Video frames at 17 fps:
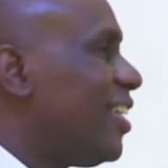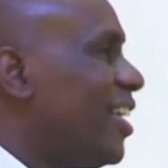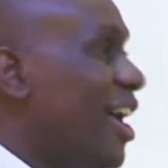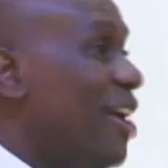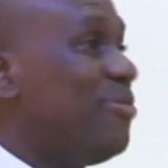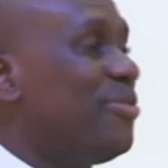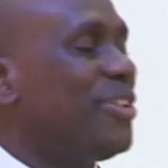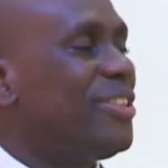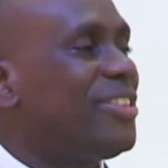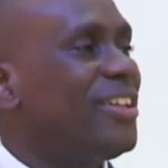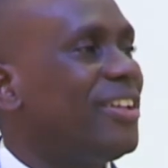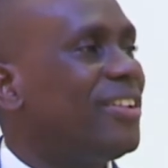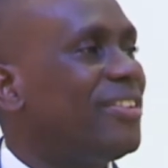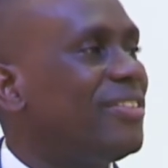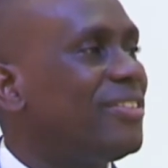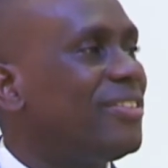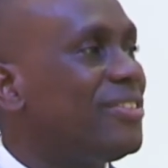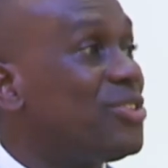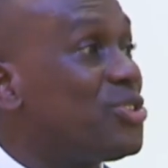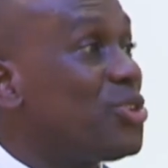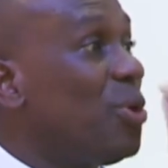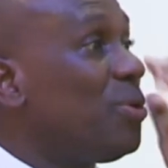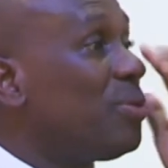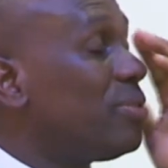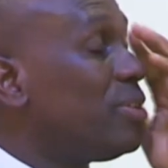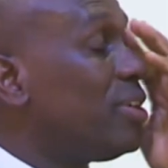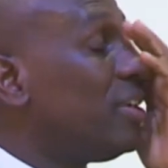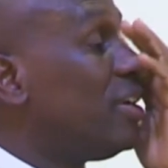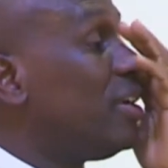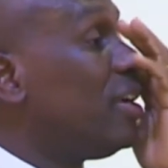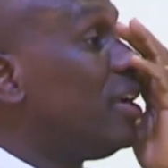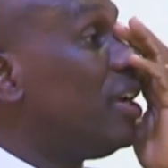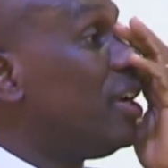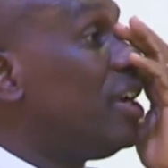Everything. So
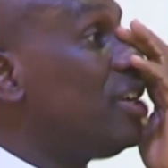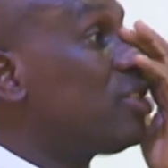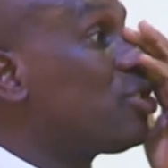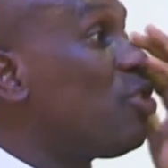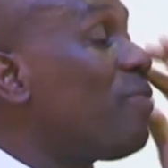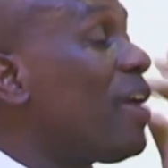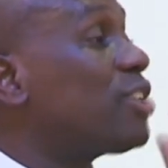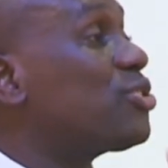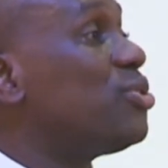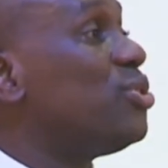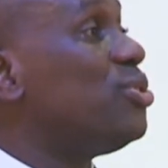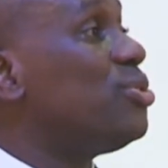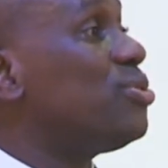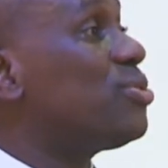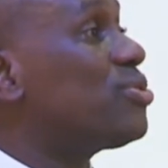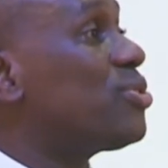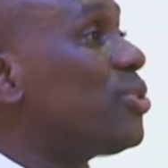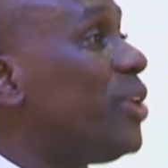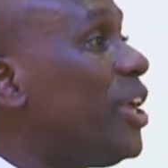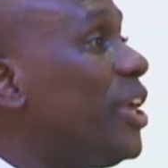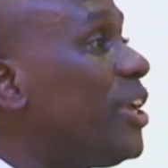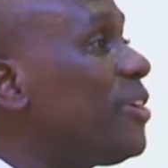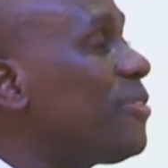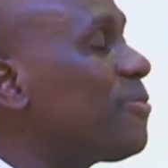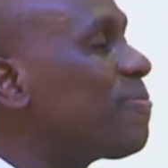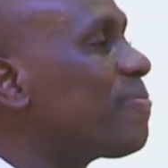it's over to you today